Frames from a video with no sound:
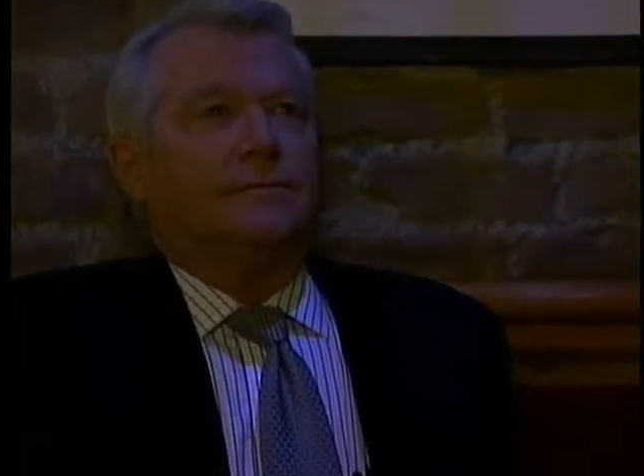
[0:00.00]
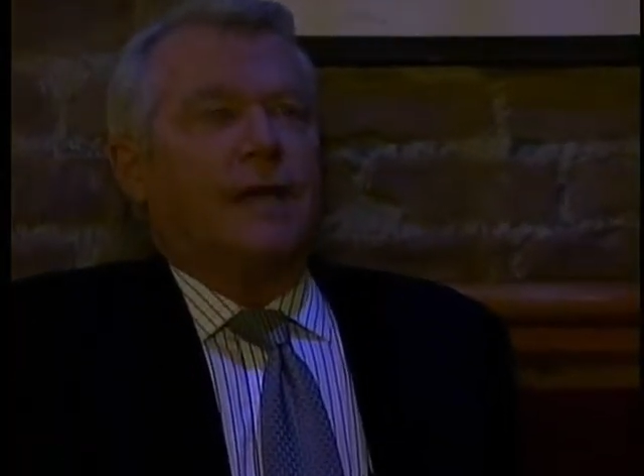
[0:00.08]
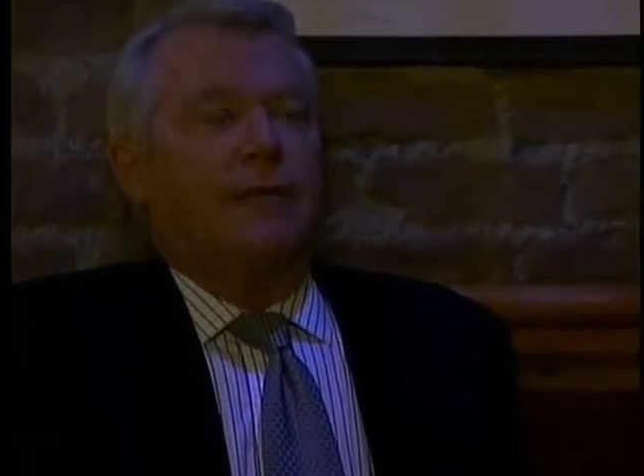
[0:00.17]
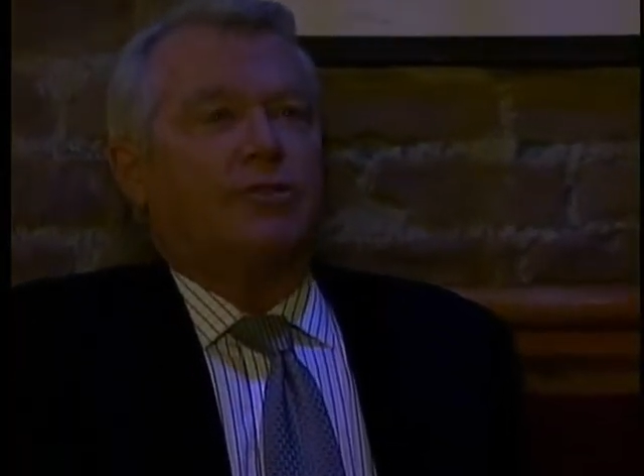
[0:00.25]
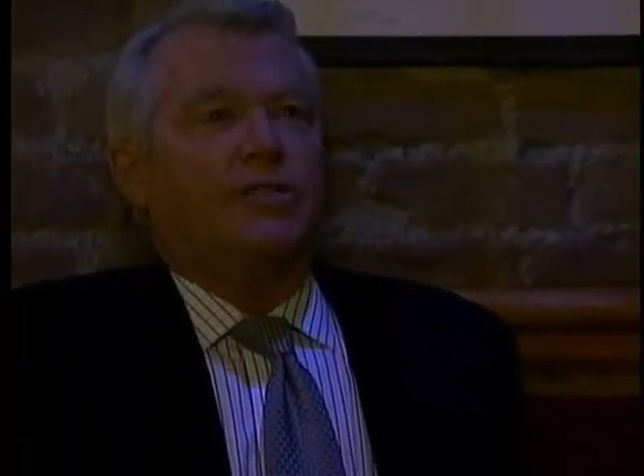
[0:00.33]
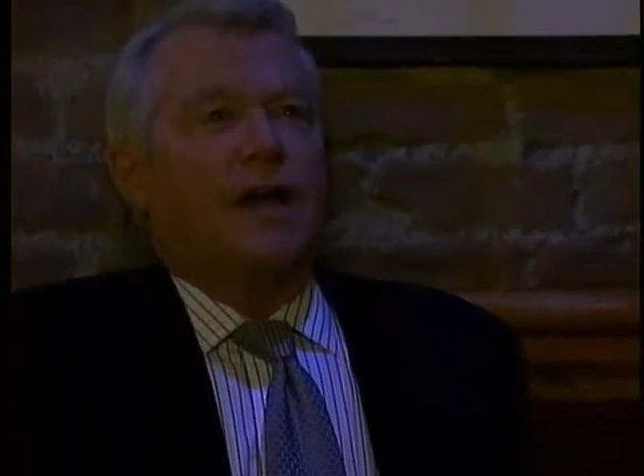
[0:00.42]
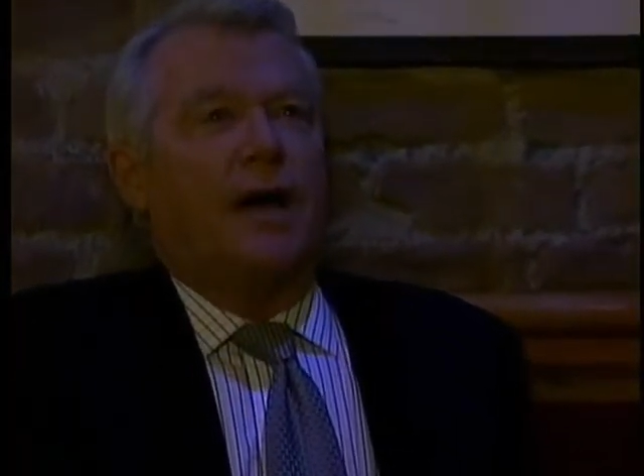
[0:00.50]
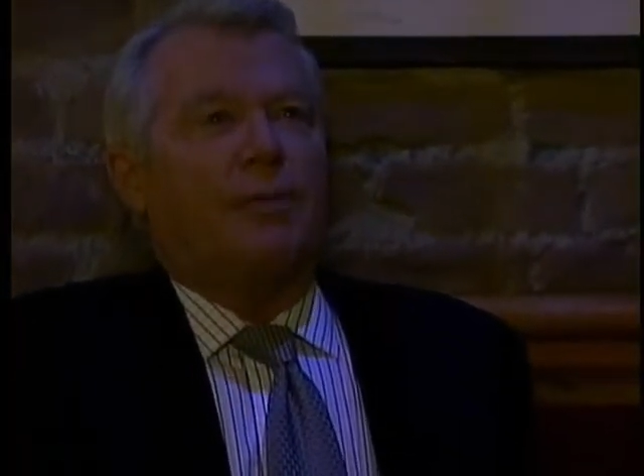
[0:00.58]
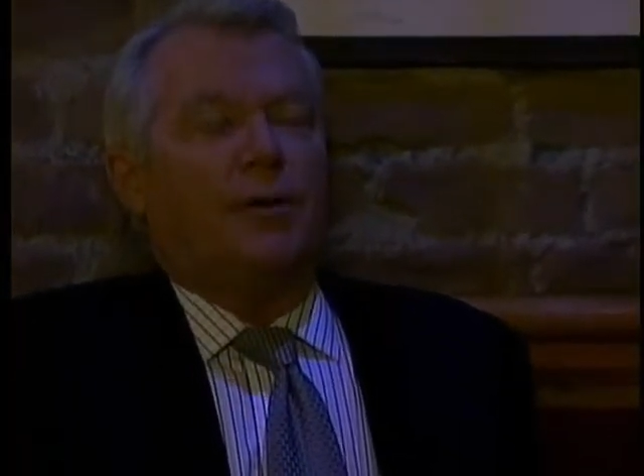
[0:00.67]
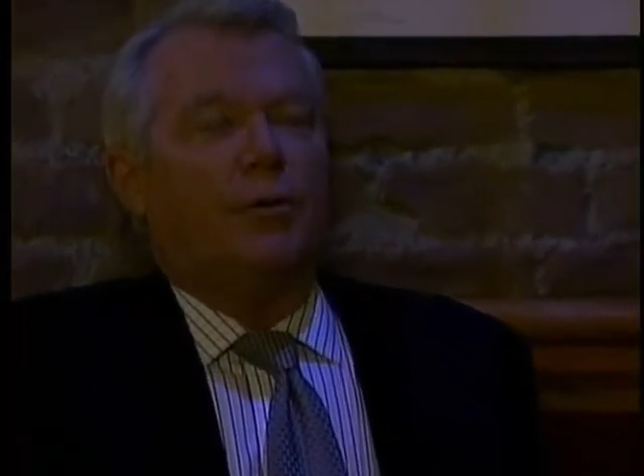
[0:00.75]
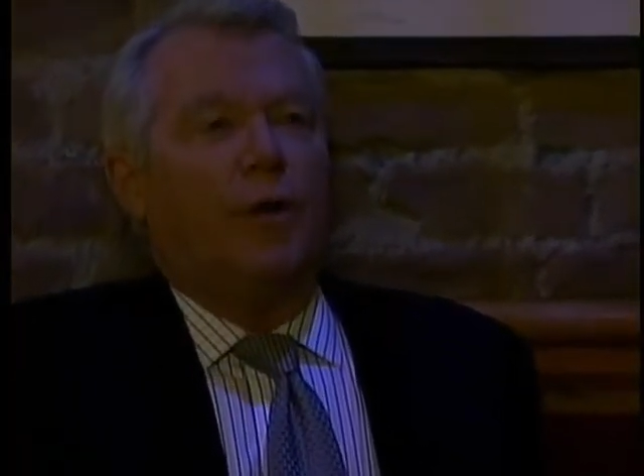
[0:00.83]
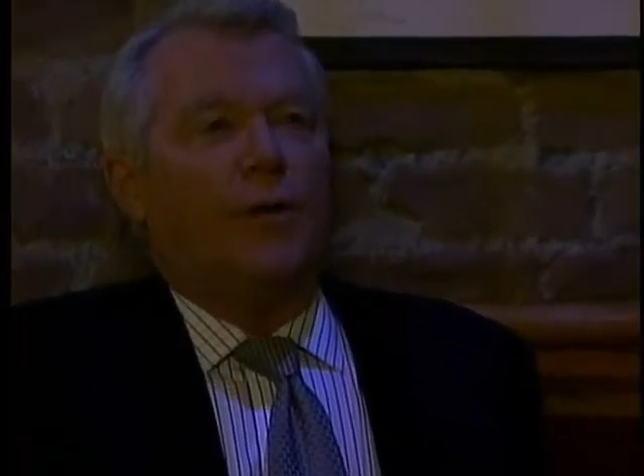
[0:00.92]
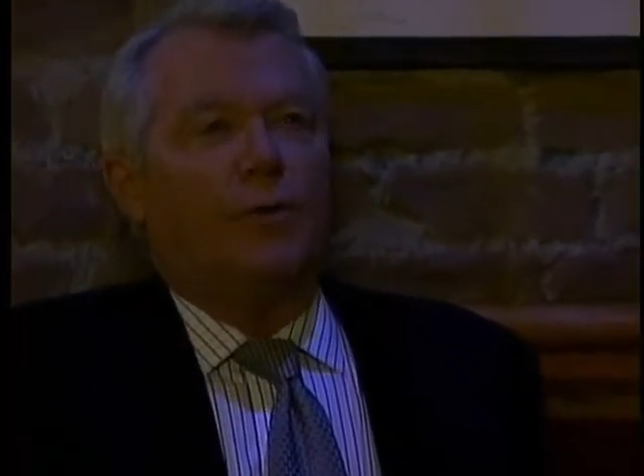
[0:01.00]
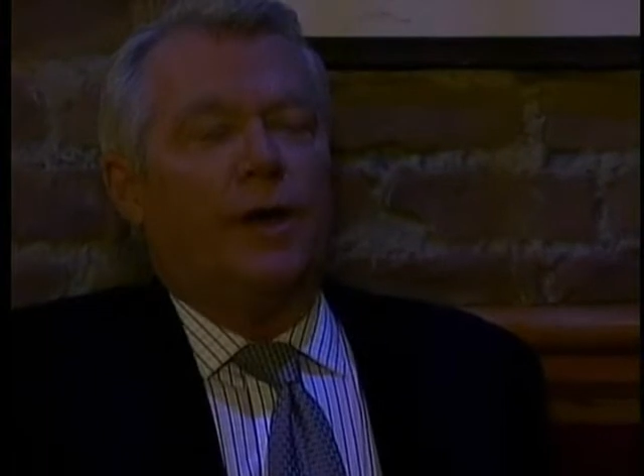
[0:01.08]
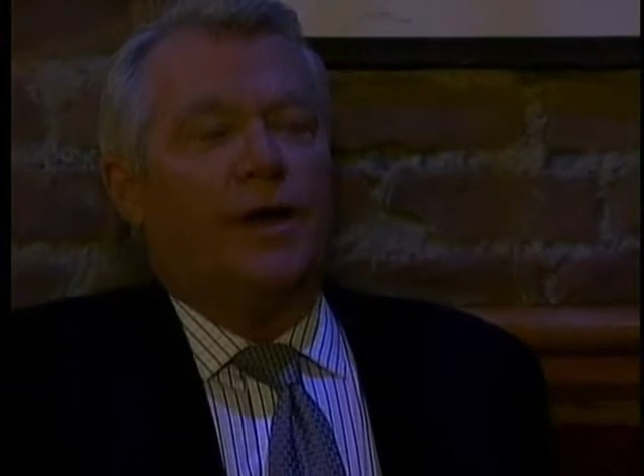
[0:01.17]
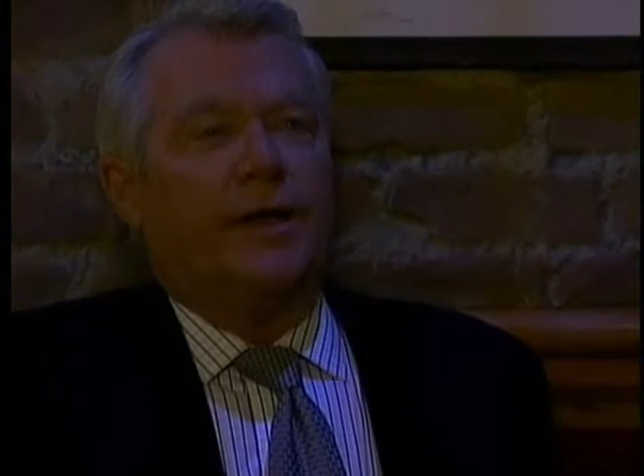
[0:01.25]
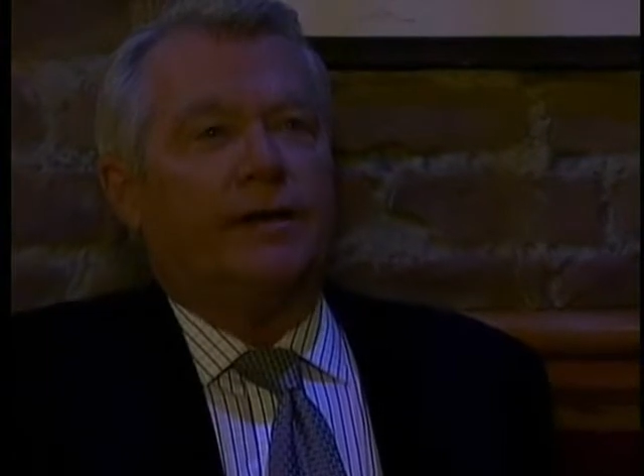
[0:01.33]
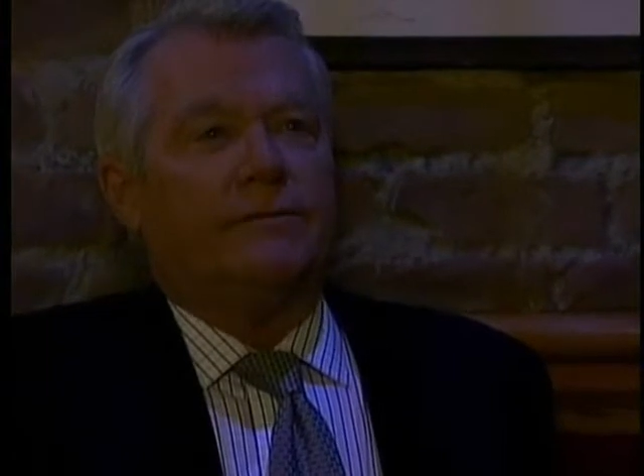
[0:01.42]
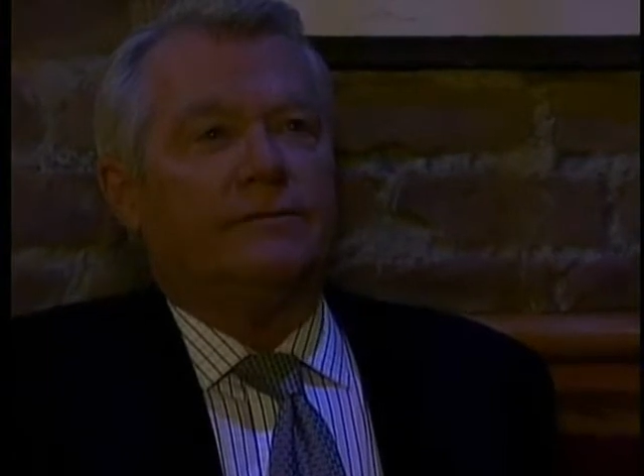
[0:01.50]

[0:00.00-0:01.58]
I'm stopping one wedding